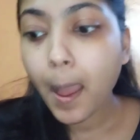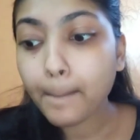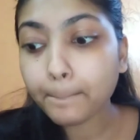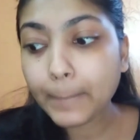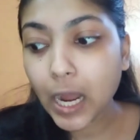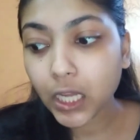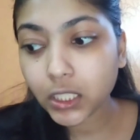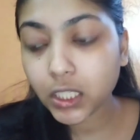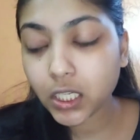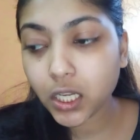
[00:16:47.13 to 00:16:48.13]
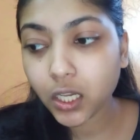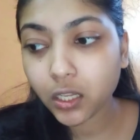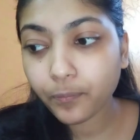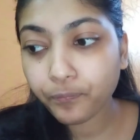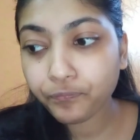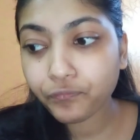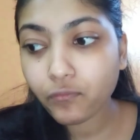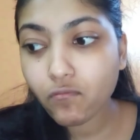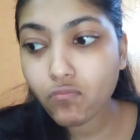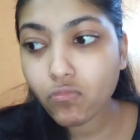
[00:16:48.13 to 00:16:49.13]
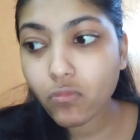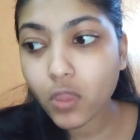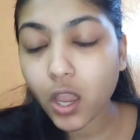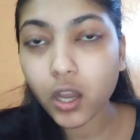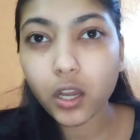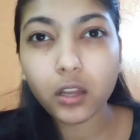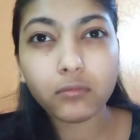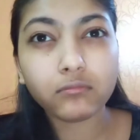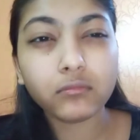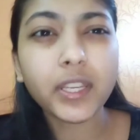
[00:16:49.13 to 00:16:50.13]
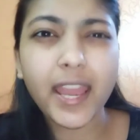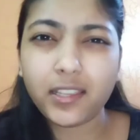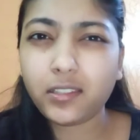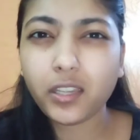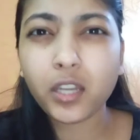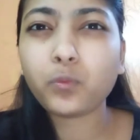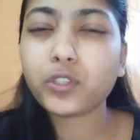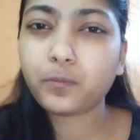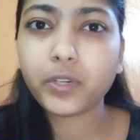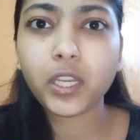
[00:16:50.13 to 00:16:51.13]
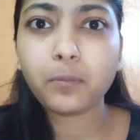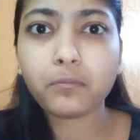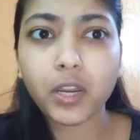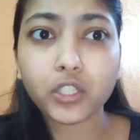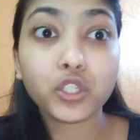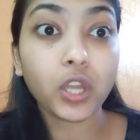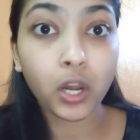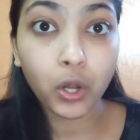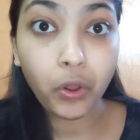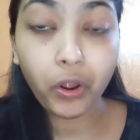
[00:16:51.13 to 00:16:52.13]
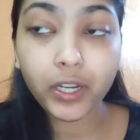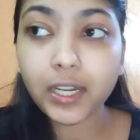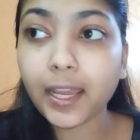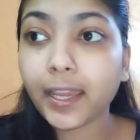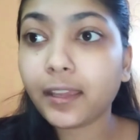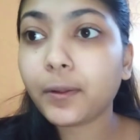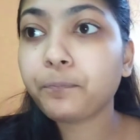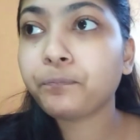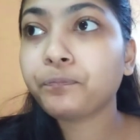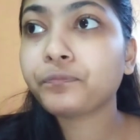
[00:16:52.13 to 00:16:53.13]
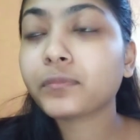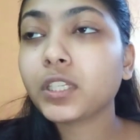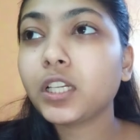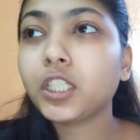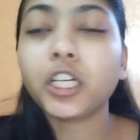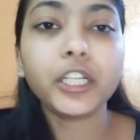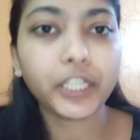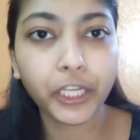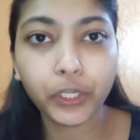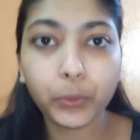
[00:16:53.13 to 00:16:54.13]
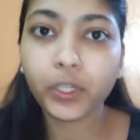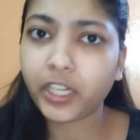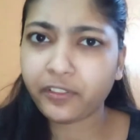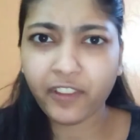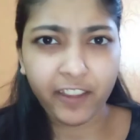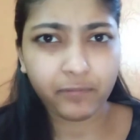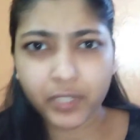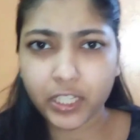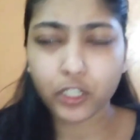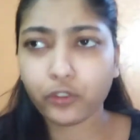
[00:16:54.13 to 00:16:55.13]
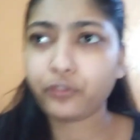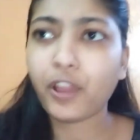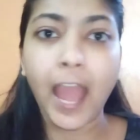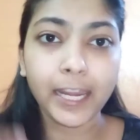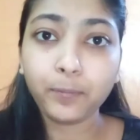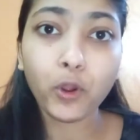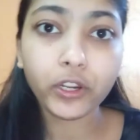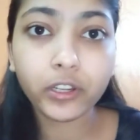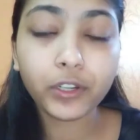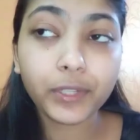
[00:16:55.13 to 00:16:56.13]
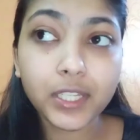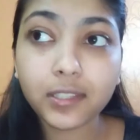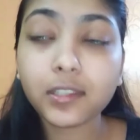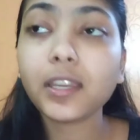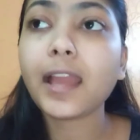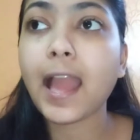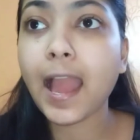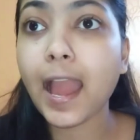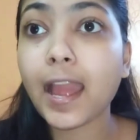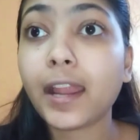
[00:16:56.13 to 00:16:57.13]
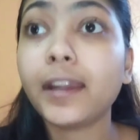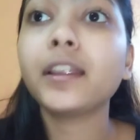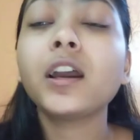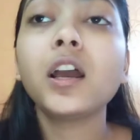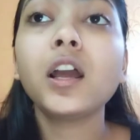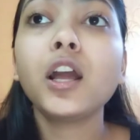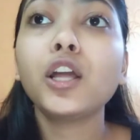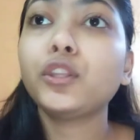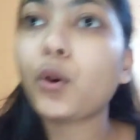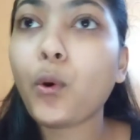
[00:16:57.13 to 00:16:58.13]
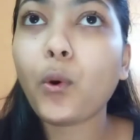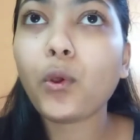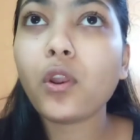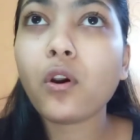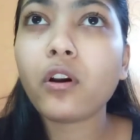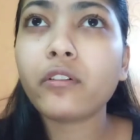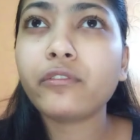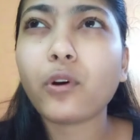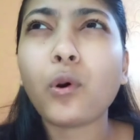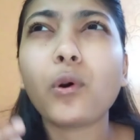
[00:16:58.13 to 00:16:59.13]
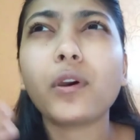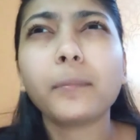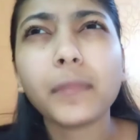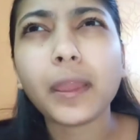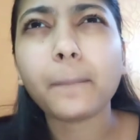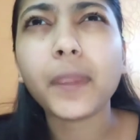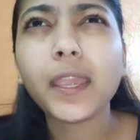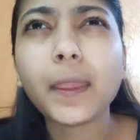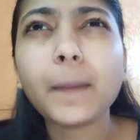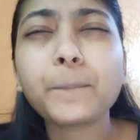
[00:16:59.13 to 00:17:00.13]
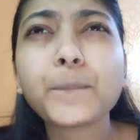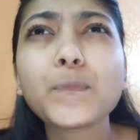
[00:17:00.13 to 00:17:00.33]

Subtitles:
But yes, it was pretty much a lot, like 30 to 35% of Harry Potter to listen and the whole of, or maybe